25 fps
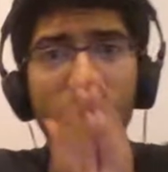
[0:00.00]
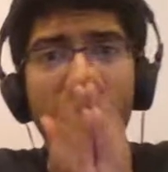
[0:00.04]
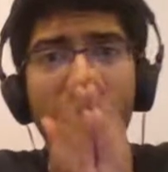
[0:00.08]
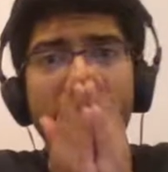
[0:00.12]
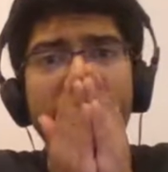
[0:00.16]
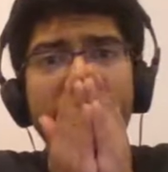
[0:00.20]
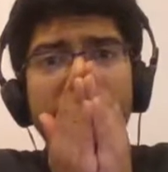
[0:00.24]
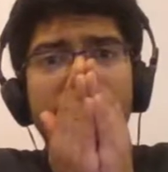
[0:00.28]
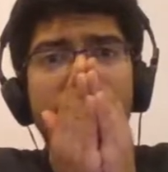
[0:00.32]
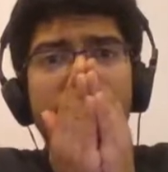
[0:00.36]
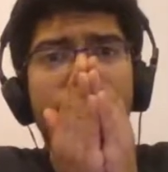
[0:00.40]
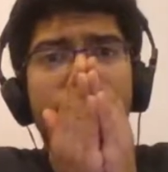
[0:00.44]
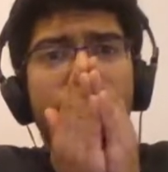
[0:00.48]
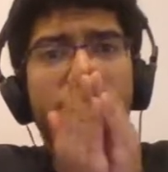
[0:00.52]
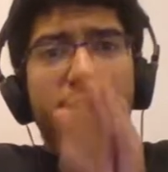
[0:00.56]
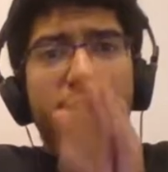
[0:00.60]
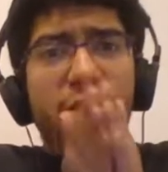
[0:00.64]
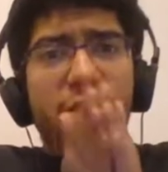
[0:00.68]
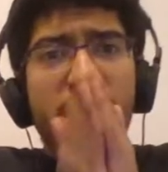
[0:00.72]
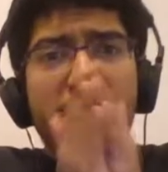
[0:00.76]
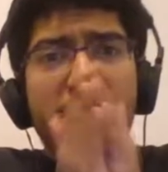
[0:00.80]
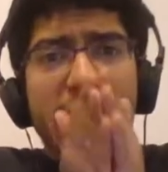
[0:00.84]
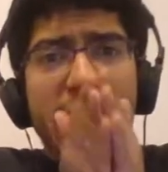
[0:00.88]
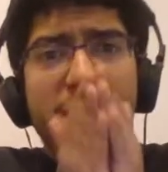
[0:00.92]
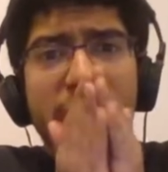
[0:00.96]
why is it
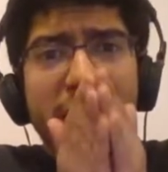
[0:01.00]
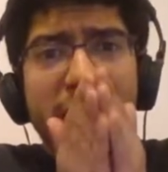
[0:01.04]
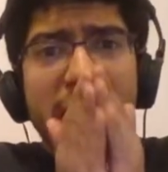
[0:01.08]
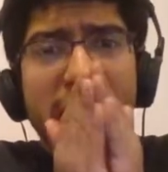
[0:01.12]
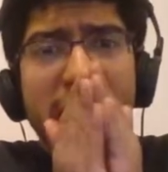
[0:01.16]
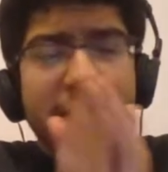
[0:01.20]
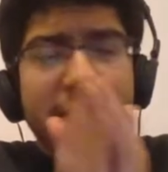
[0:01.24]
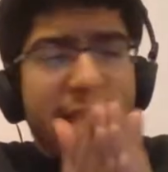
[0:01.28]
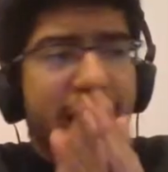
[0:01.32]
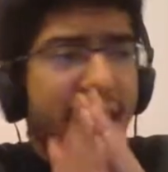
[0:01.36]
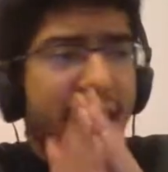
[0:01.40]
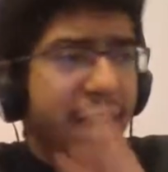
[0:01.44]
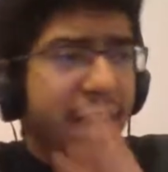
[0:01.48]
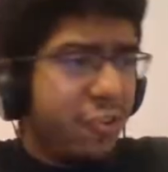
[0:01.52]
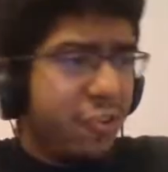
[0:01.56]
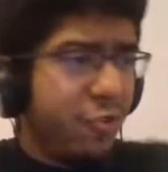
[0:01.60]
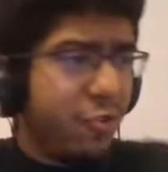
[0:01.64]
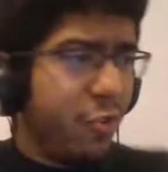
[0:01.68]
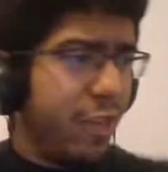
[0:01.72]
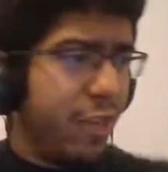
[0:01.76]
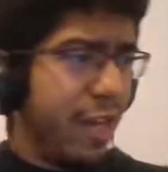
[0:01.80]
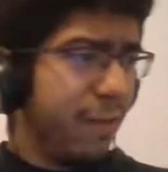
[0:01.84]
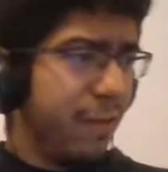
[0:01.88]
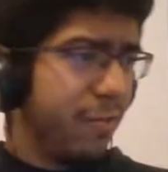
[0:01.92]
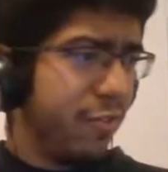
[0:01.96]
better animated than the
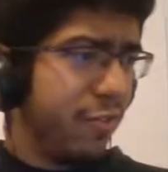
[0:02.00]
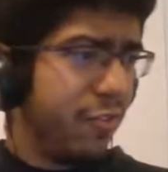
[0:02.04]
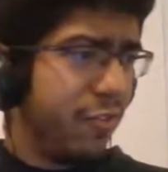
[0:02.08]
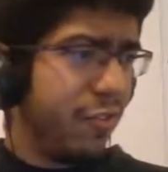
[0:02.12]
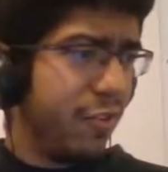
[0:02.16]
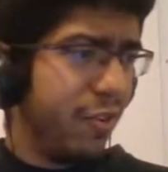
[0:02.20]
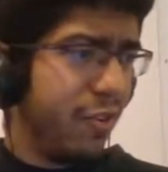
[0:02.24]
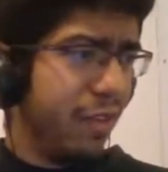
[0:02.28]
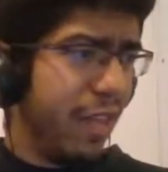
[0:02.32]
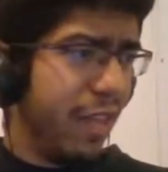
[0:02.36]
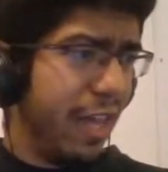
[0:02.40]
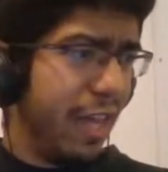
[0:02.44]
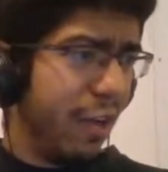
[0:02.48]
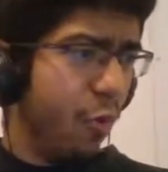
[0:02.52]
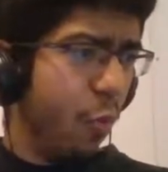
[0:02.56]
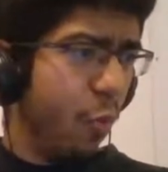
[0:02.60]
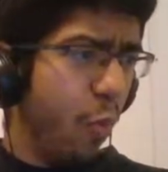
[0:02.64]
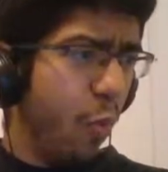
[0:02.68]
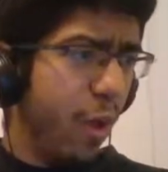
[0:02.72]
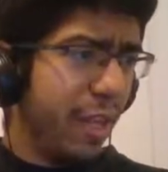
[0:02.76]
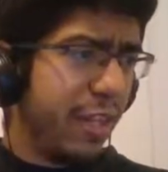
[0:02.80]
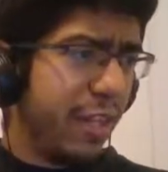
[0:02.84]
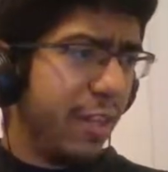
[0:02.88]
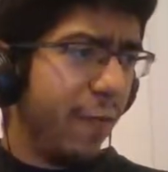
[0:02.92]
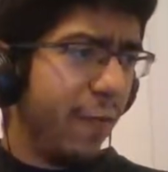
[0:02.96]
actual episode? Like,
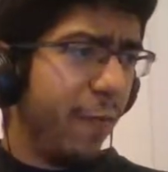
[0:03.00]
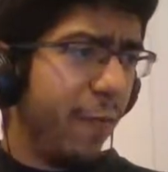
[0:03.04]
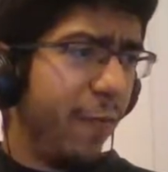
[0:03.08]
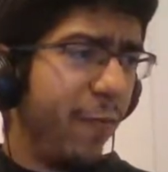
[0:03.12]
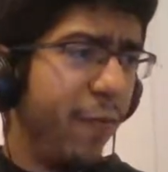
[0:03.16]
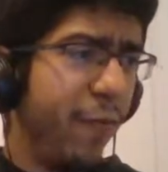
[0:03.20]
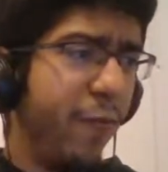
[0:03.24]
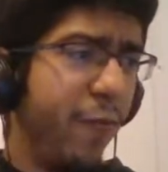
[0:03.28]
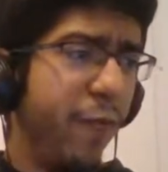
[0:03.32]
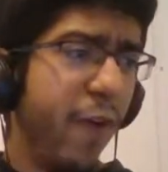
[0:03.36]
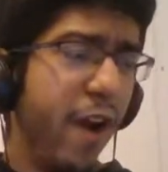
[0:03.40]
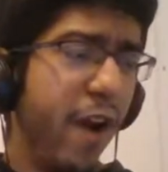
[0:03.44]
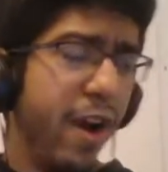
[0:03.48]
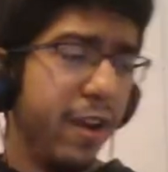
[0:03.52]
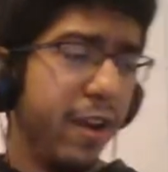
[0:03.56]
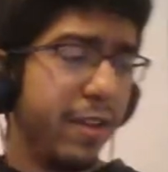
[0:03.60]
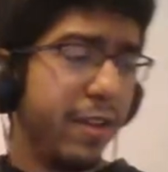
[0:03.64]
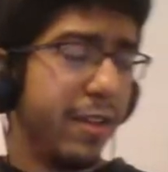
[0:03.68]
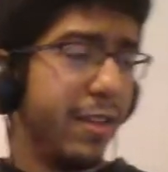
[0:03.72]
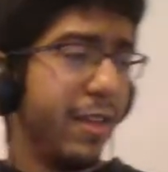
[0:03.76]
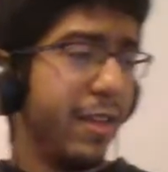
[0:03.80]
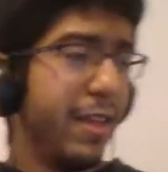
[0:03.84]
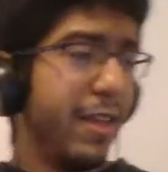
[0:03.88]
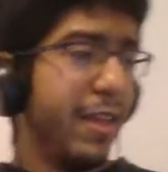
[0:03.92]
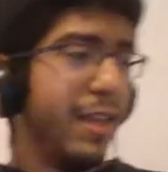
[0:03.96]
what the fuck?
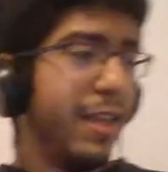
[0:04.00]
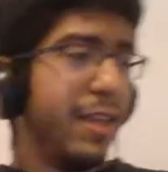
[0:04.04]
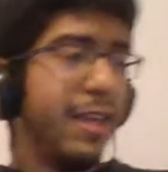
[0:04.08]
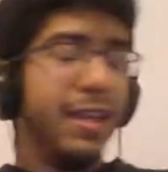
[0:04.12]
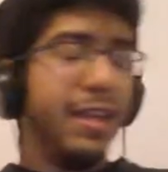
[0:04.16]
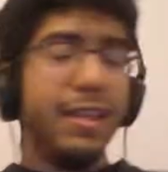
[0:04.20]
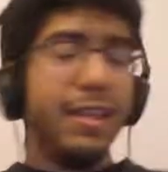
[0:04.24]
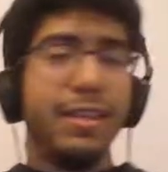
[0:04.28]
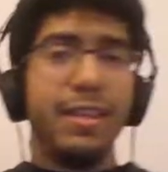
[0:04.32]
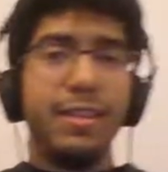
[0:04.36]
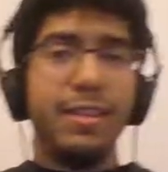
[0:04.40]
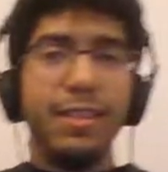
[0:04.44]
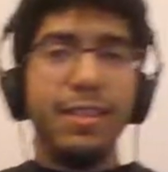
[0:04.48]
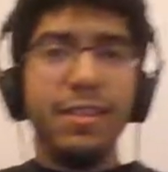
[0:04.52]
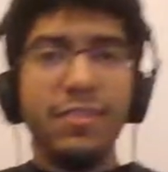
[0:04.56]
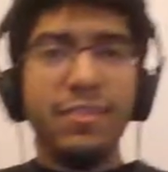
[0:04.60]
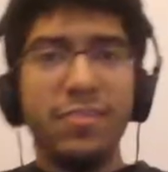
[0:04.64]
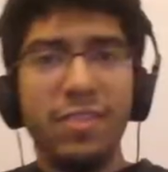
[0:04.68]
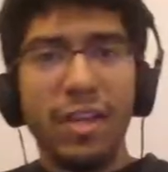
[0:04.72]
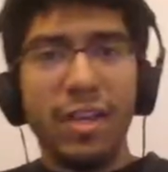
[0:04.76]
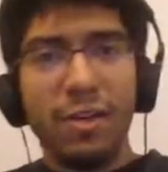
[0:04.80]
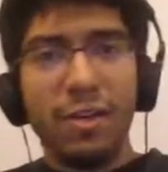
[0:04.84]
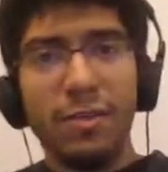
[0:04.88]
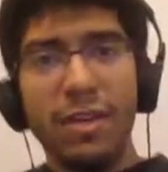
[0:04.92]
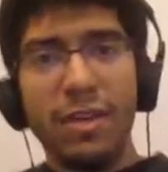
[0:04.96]
That this
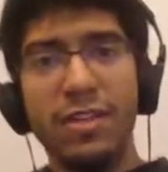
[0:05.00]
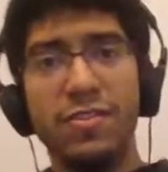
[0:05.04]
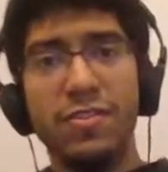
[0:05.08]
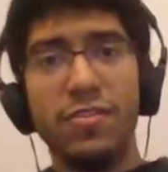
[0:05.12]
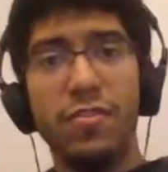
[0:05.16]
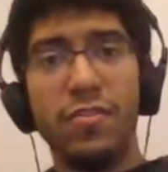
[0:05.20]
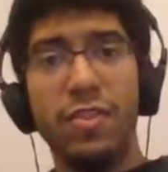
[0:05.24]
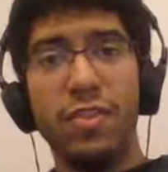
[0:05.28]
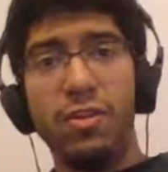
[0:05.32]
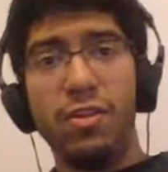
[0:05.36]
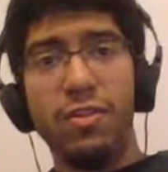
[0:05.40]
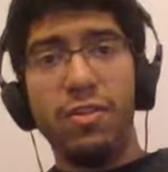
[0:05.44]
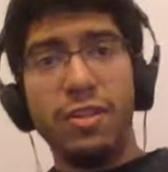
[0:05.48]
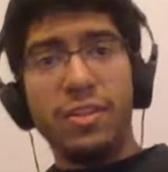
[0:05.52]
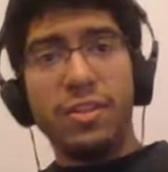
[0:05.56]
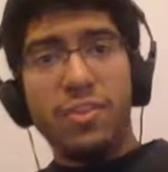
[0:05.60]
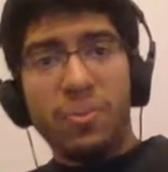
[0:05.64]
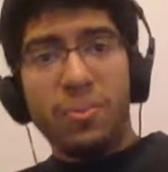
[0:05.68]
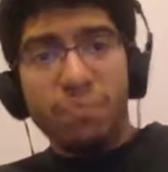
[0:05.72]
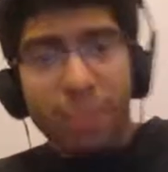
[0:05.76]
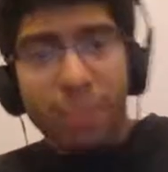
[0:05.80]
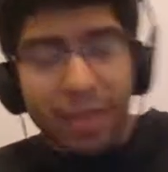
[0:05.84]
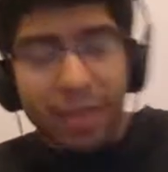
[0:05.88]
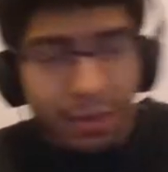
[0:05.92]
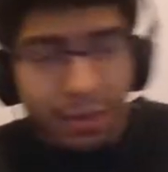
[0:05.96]
series literally
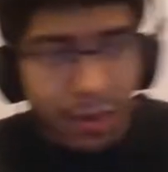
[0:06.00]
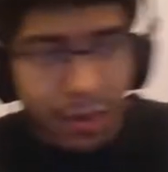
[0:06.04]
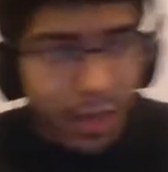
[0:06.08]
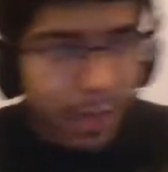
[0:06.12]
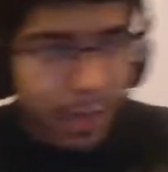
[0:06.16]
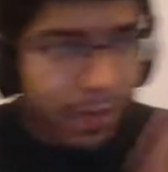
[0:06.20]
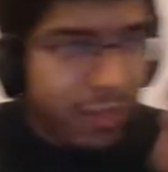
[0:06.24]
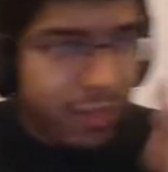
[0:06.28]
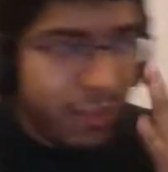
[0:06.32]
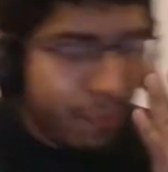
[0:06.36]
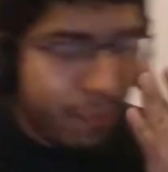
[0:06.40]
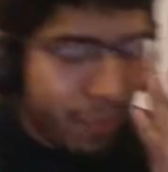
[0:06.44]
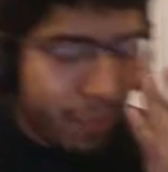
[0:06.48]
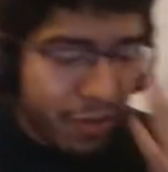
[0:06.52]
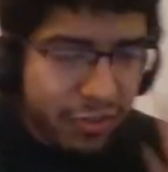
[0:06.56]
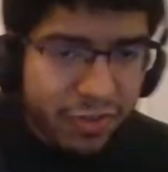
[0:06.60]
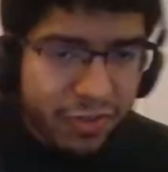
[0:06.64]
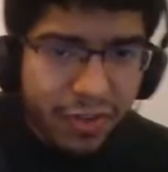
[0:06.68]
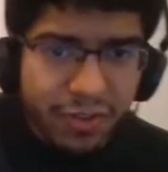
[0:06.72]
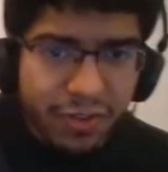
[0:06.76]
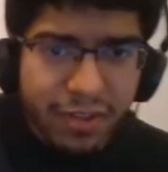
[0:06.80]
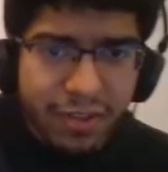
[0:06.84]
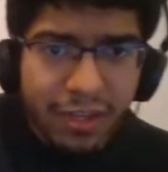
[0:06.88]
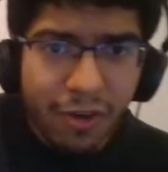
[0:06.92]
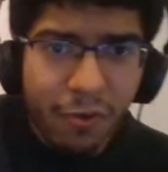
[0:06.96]
spent all of its budget
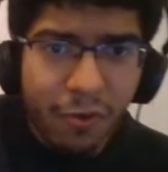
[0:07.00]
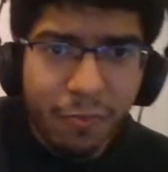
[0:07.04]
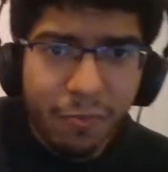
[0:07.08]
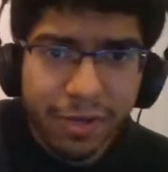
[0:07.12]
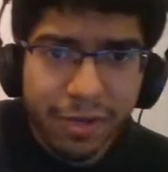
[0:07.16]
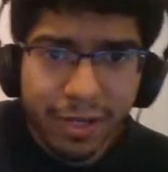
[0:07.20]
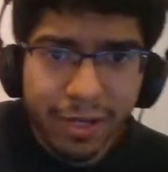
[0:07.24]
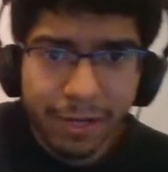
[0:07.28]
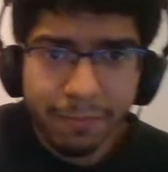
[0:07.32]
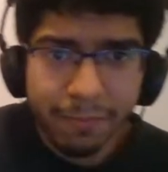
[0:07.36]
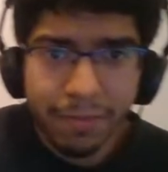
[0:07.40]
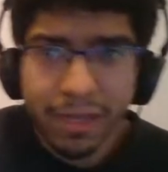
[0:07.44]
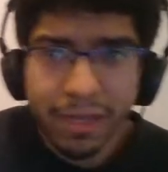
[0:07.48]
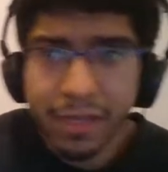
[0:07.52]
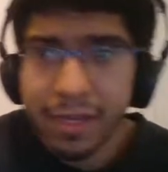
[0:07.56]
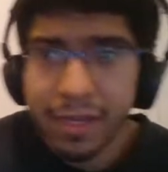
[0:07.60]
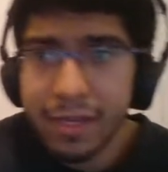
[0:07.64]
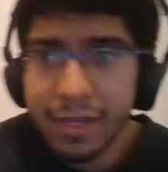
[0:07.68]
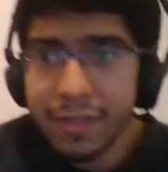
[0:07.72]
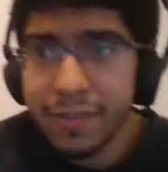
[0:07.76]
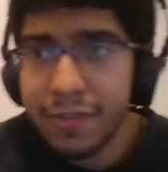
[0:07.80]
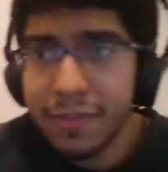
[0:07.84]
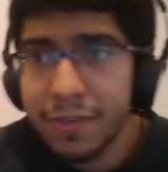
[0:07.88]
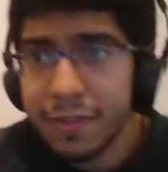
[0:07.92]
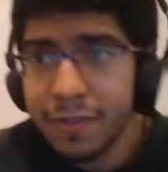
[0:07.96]
on the opening
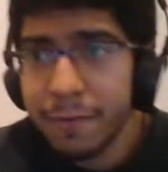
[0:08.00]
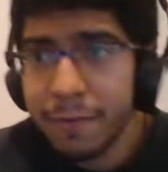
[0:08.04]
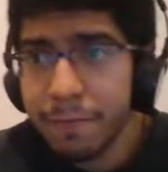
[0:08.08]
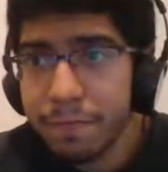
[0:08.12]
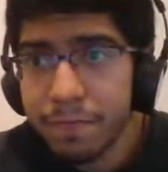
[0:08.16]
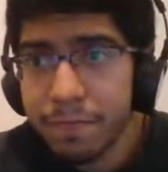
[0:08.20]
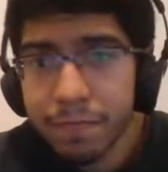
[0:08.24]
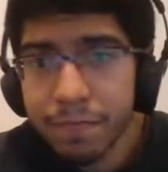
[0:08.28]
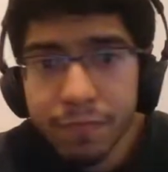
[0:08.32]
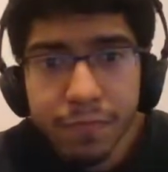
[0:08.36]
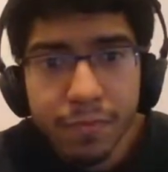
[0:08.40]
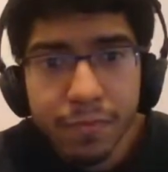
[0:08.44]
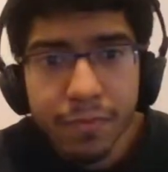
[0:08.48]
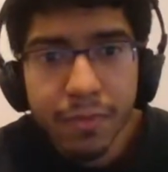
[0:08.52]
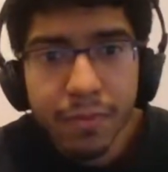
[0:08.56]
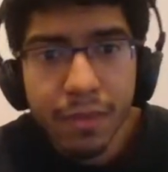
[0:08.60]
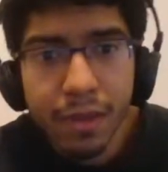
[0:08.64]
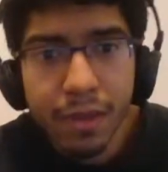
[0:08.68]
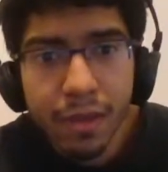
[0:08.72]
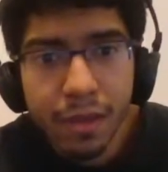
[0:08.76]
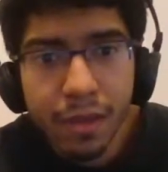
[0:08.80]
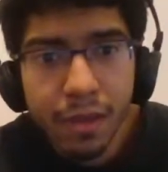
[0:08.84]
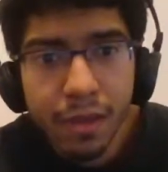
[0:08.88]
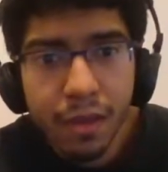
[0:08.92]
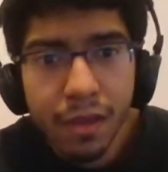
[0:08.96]
because,
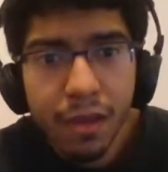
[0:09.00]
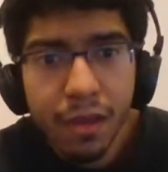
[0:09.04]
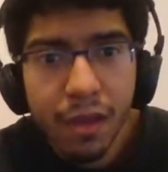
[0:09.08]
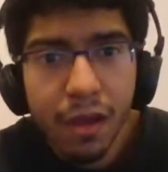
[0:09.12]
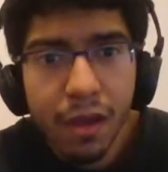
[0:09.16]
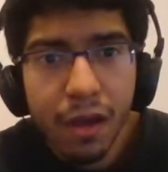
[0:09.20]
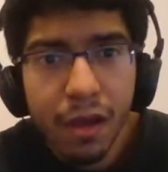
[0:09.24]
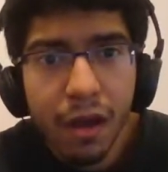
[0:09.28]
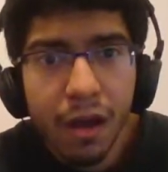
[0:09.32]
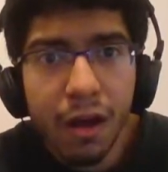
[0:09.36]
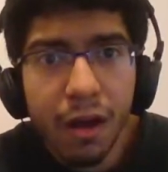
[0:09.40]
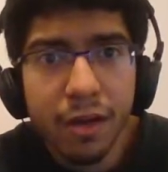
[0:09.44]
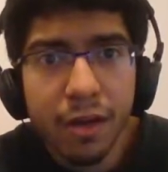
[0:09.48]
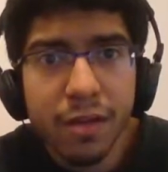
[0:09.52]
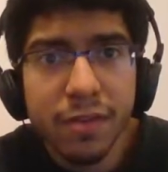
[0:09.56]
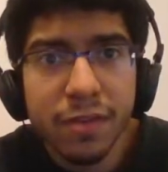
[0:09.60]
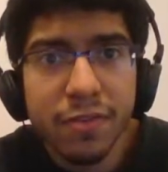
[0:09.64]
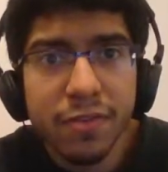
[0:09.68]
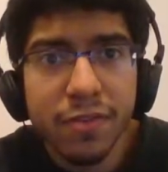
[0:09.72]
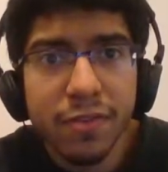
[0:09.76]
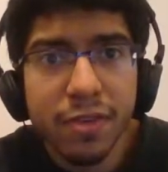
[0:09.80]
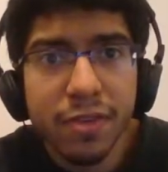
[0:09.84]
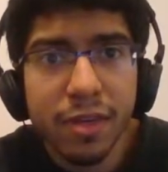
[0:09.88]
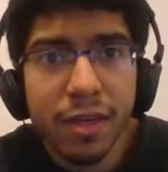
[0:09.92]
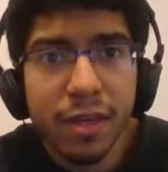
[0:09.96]

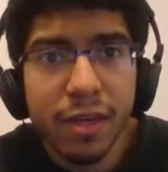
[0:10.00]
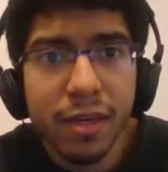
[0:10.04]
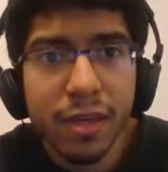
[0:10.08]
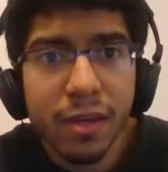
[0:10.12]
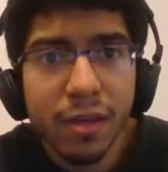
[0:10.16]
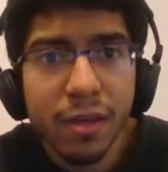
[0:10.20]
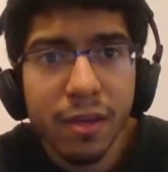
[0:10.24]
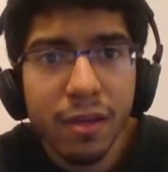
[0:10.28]
honestly,